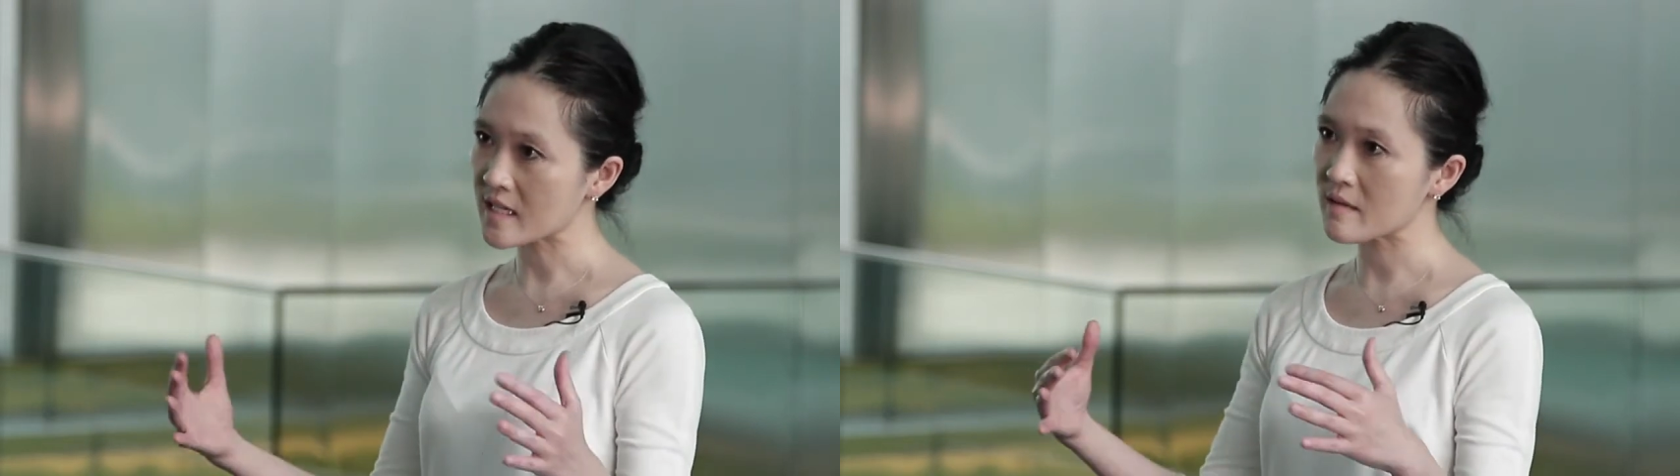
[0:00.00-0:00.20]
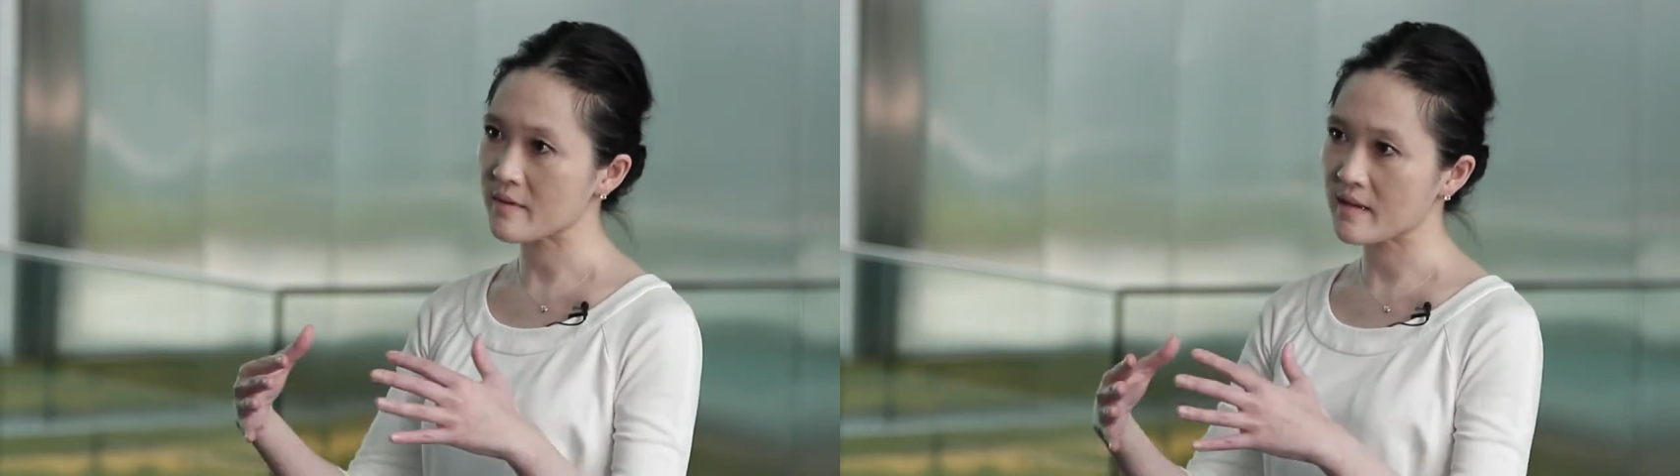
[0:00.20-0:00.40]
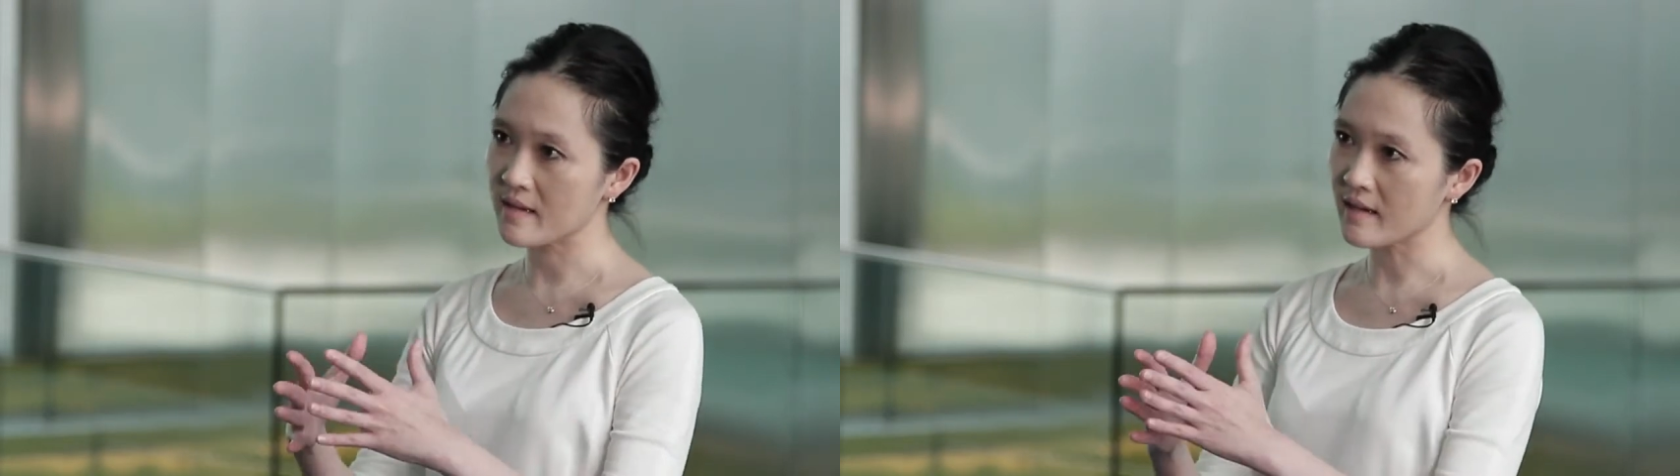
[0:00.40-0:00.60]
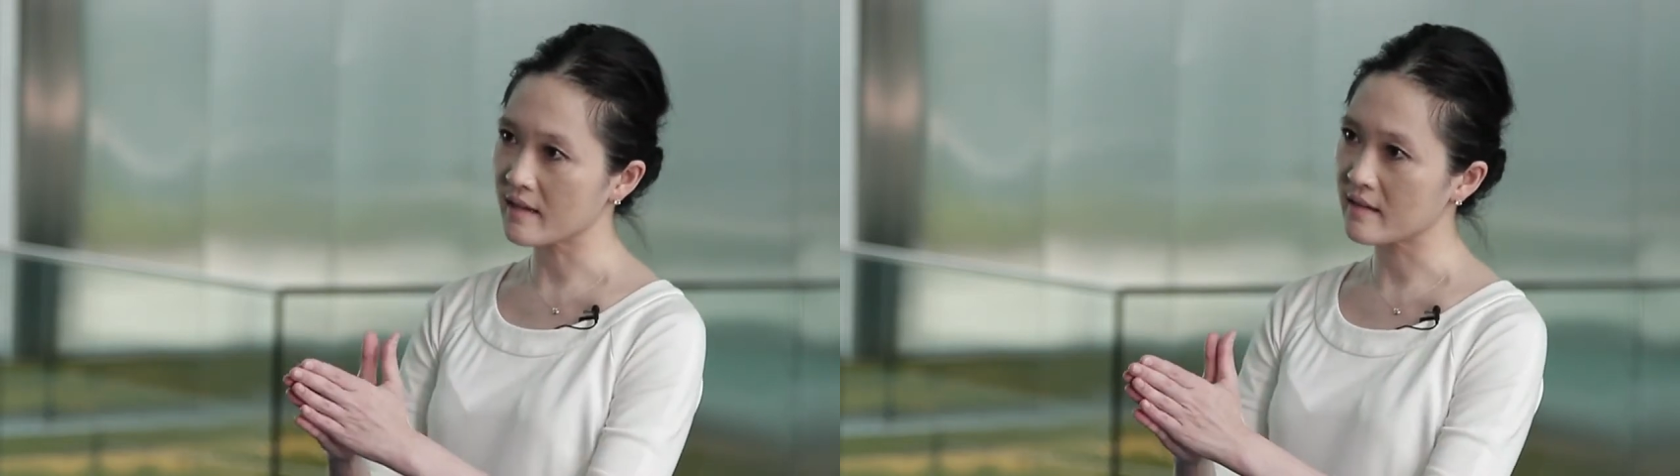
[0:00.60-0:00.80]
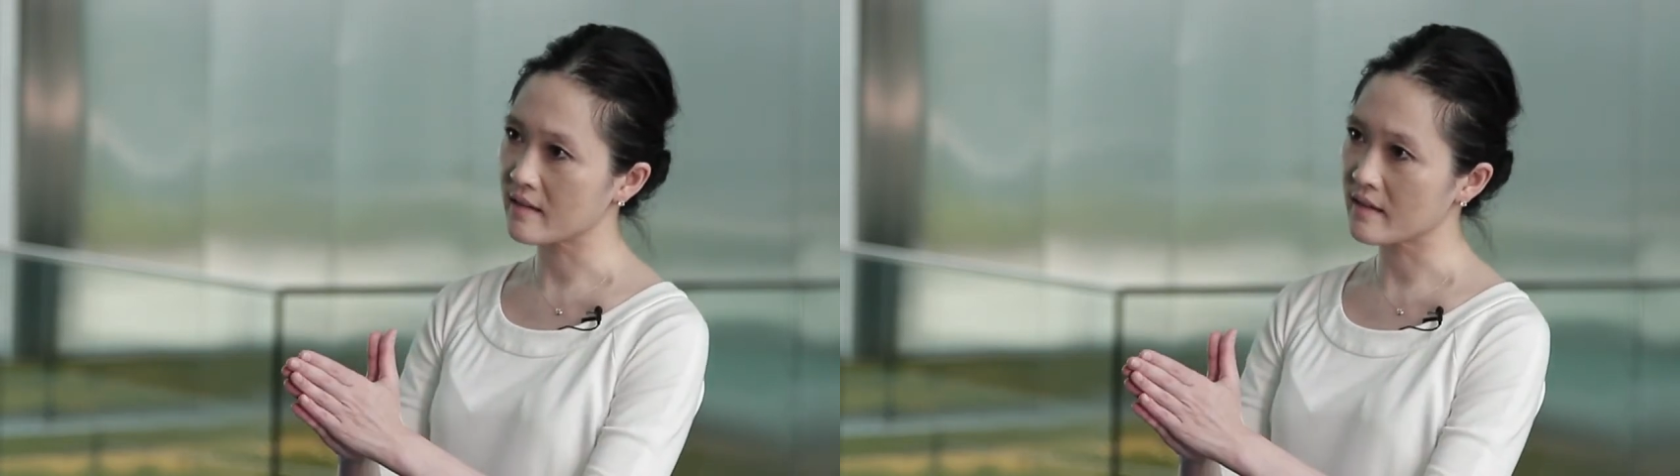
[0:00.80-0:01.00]
TB
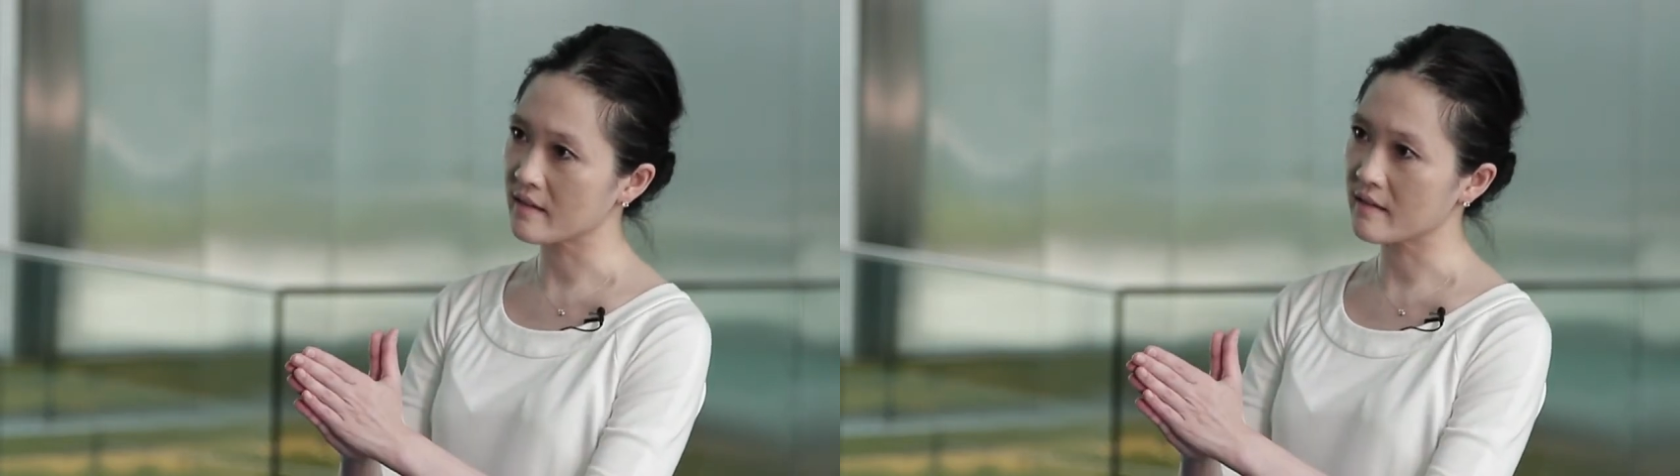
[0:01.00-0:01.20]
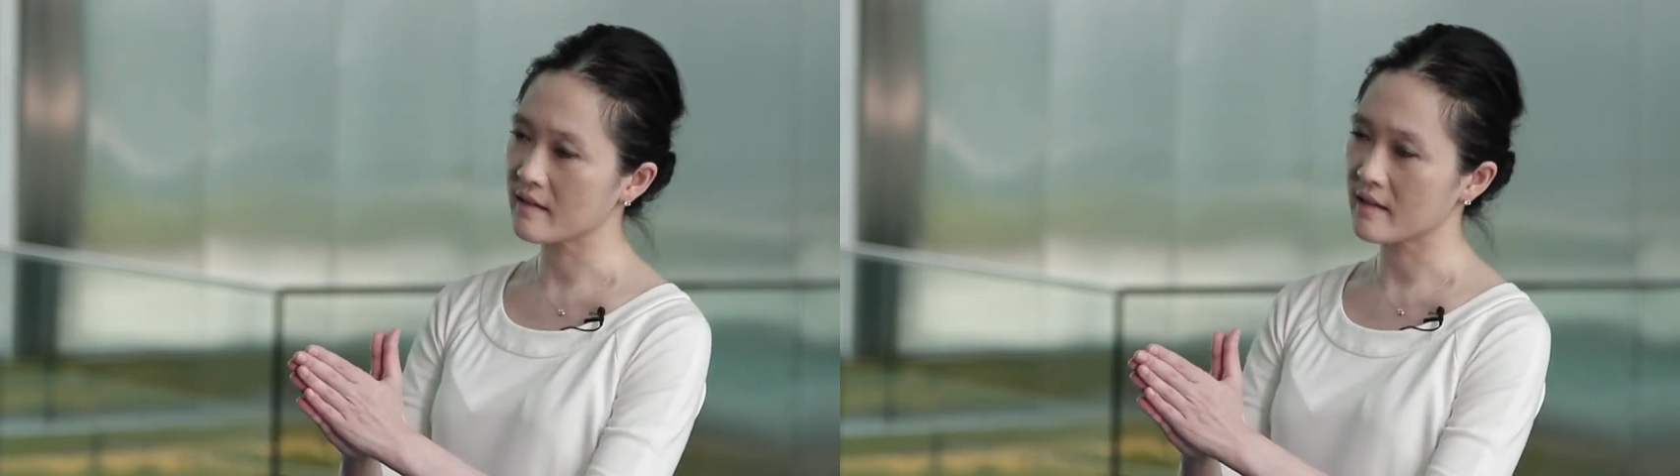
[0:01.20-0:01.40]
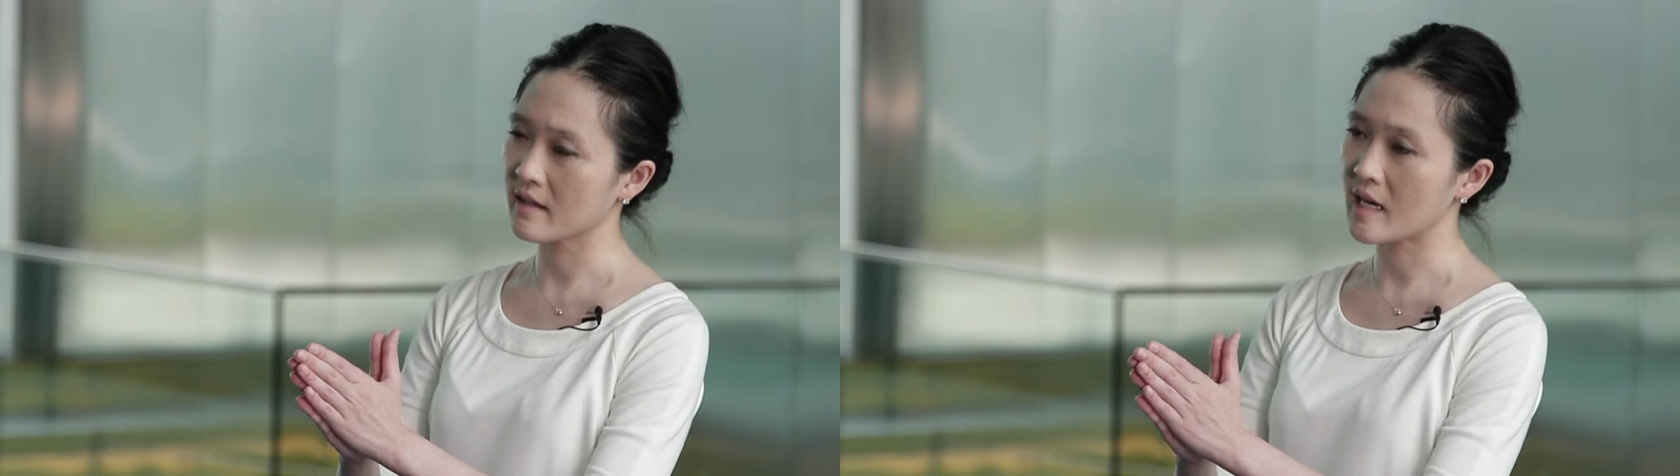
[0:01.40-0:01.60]
and in